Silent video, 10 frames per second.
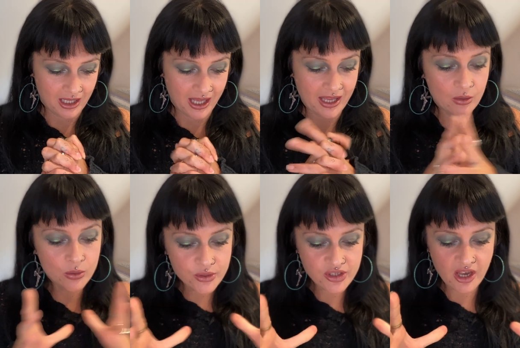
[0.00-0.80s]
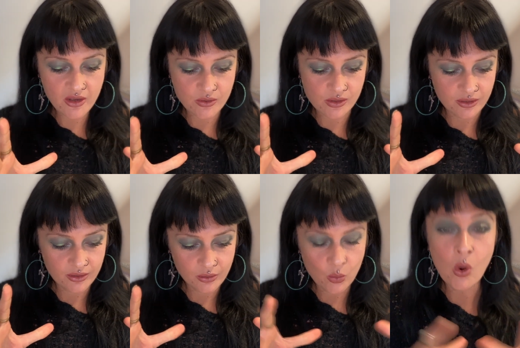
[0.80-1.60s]
And also
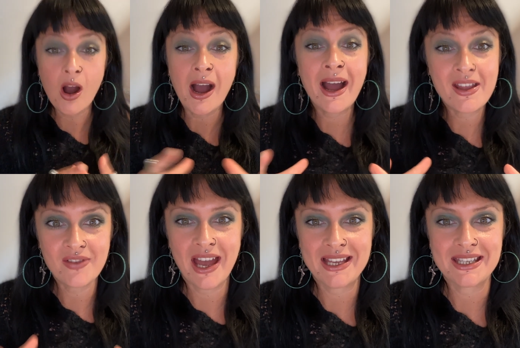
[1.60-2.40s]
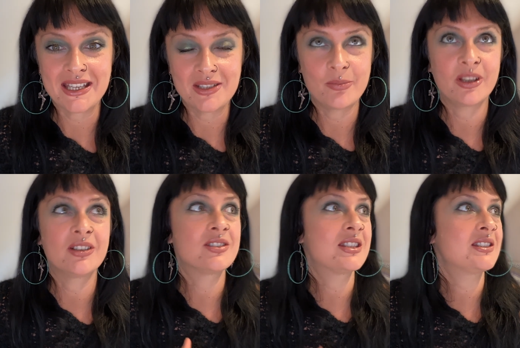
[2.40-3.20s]
what I've added,
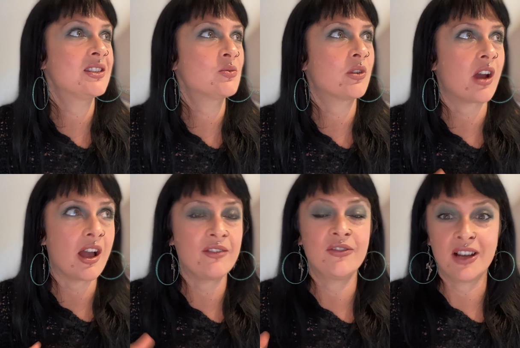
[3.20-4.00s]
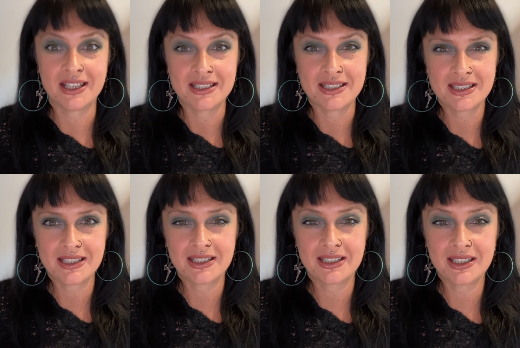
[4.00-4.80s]
because this is what I find
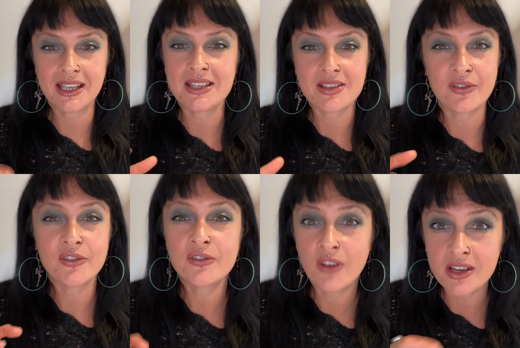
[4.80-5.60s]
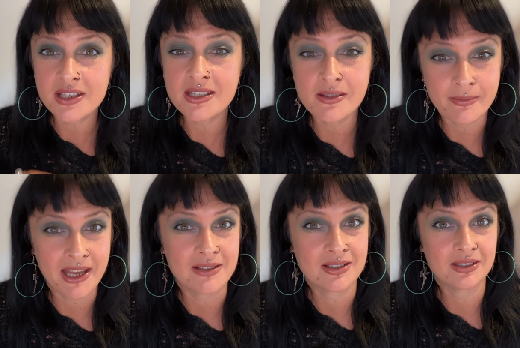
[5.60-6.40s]
is a
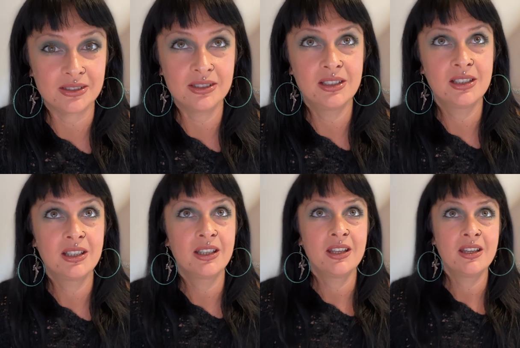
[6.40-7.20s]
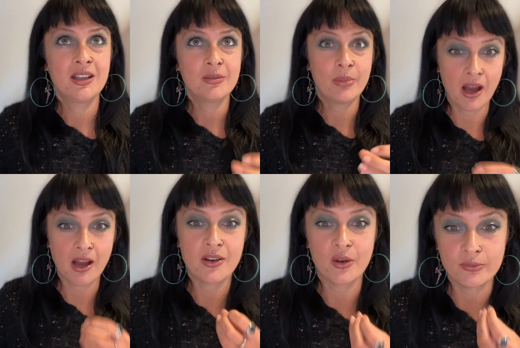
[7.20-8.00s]
fundamental
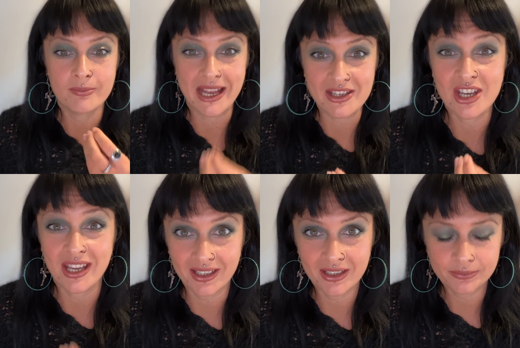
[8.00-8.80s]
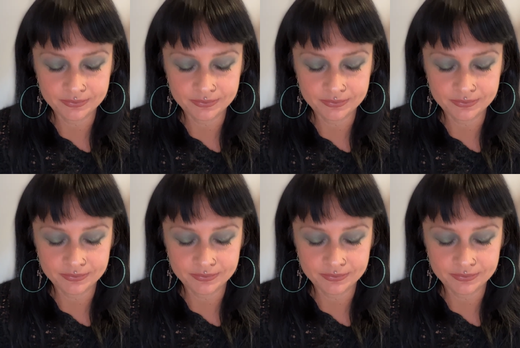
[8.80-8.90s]
part of magic,